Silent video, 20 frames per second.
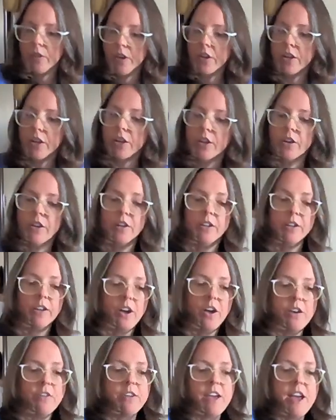Very good.
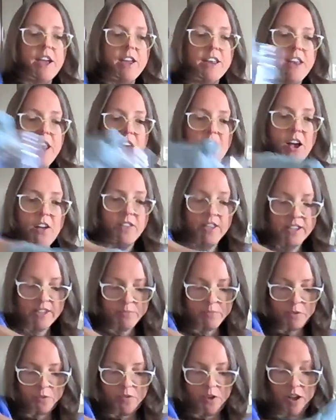Okay, now let's
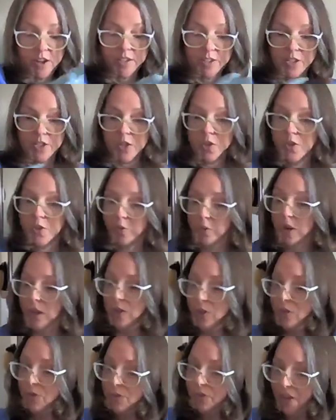move on to
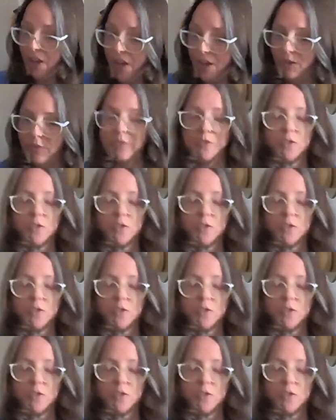what you love.